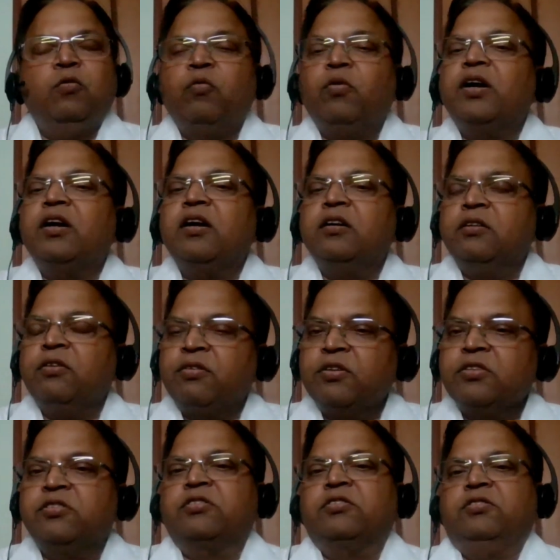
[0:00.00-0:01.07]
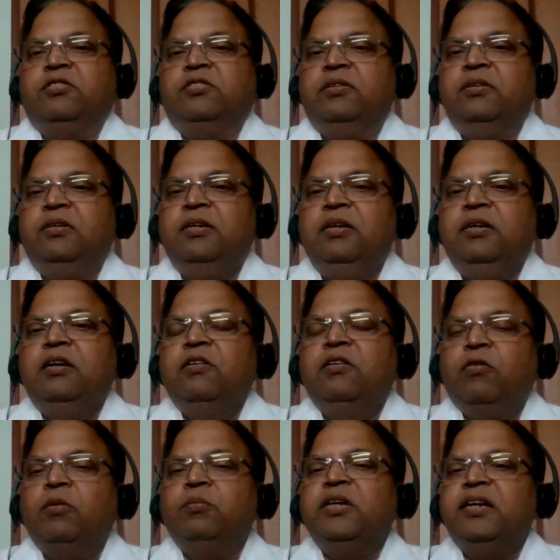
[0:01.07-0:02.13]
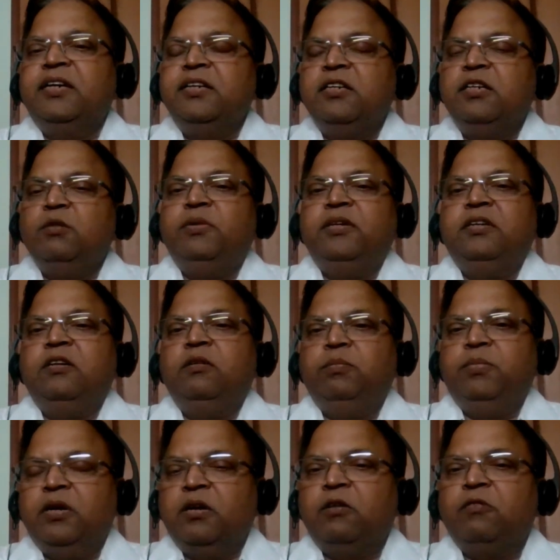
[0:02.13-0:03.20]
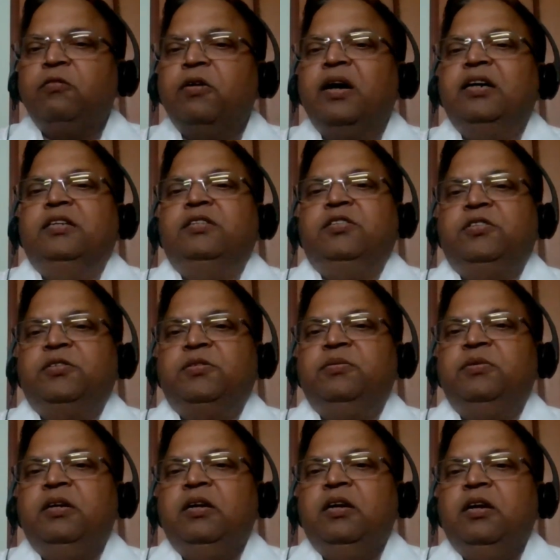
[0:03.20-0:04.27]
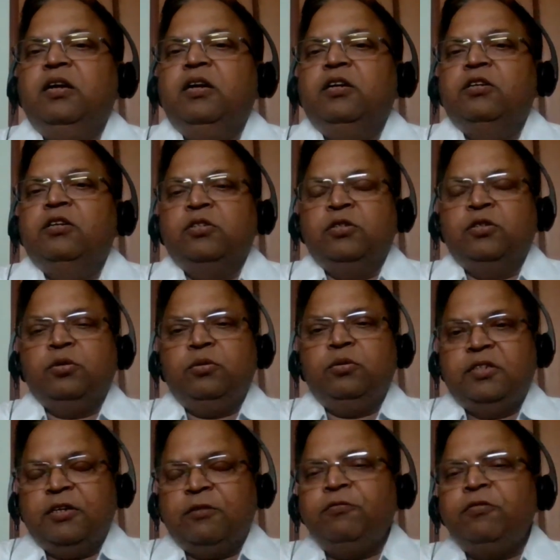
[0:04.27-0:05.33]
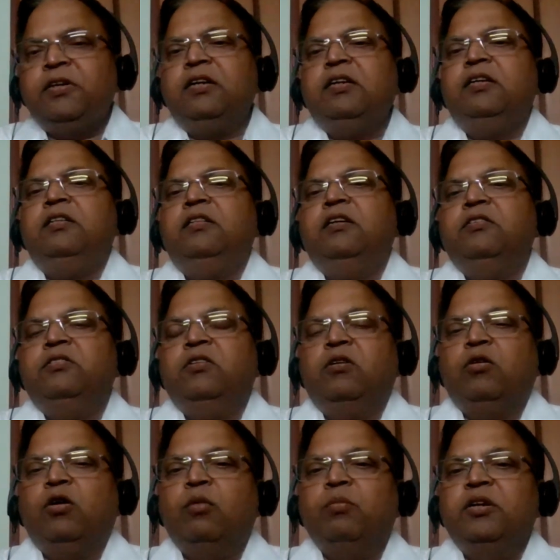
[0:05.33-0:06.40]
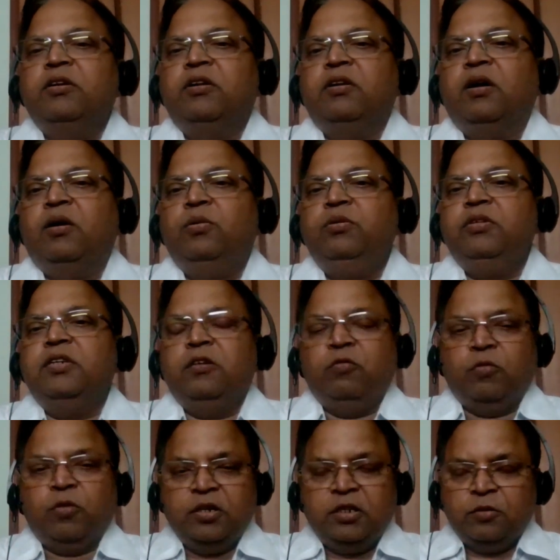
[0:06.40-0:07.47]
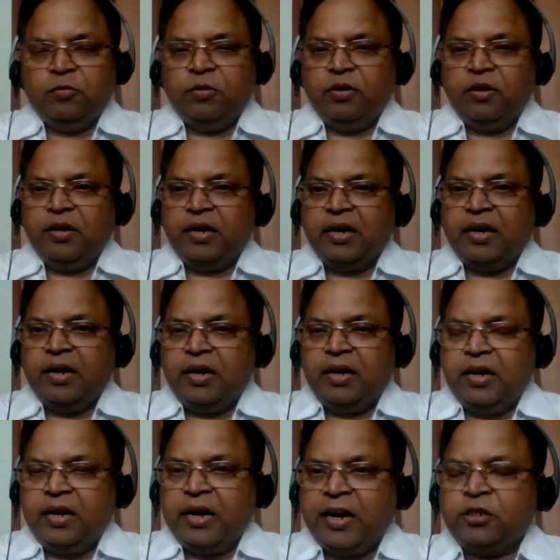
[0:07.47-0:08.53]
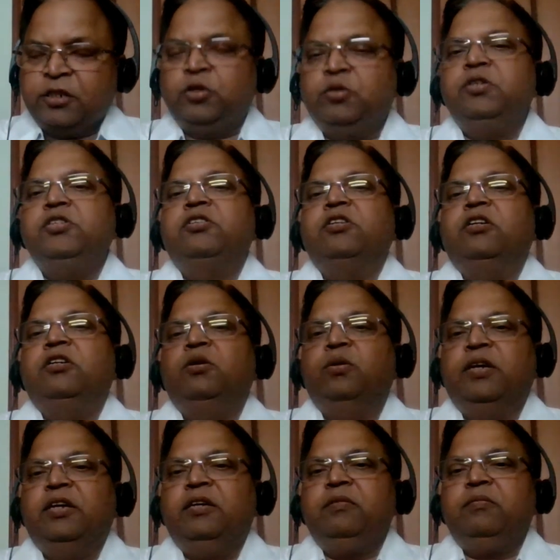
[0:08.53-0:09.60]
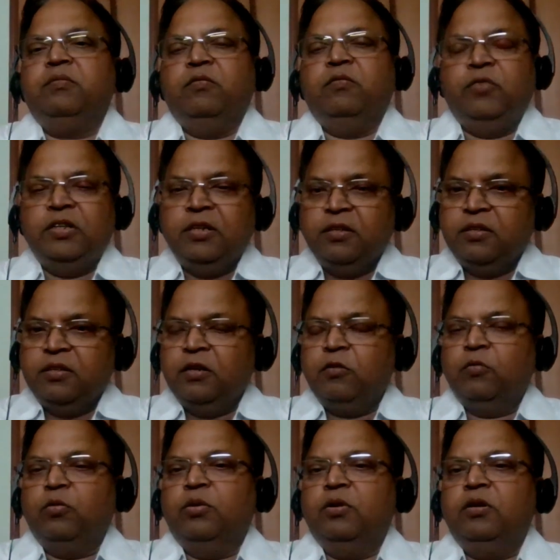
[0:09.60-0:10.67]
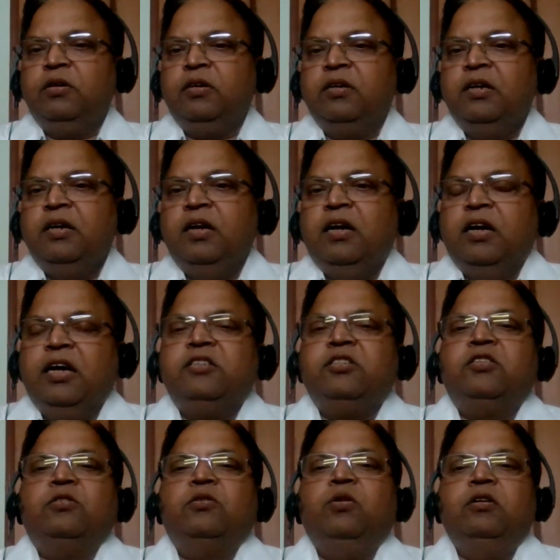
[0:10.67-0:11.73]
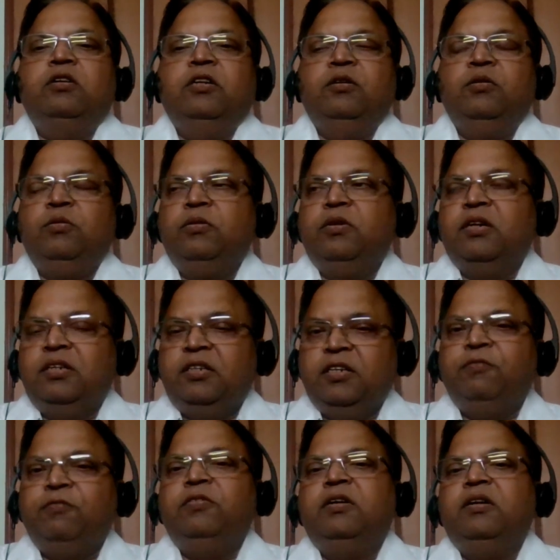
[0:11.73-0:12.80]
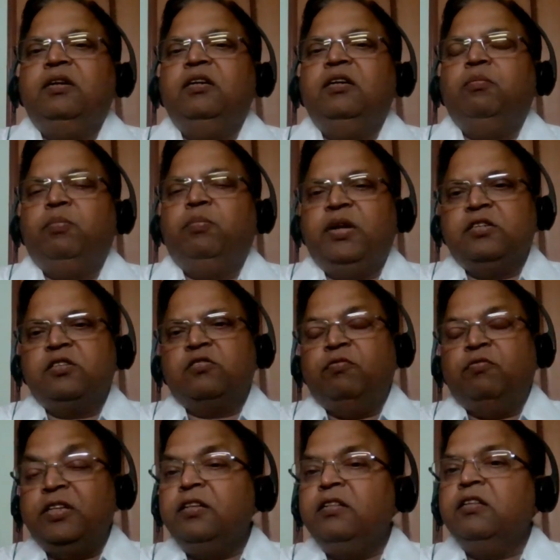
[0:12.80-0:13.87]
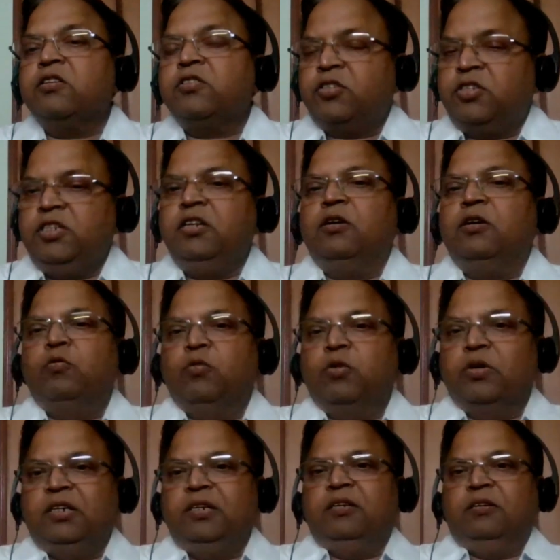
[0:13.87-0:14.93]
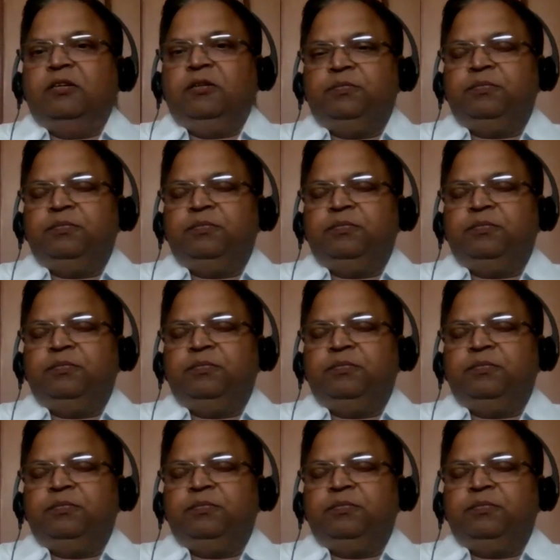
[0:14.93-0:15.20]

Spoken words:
what are the risks from the independent pair of eyes. So definitely there is a common ground that whatever actuaries are doing within their work has got, definitely a place within the CRO vertical,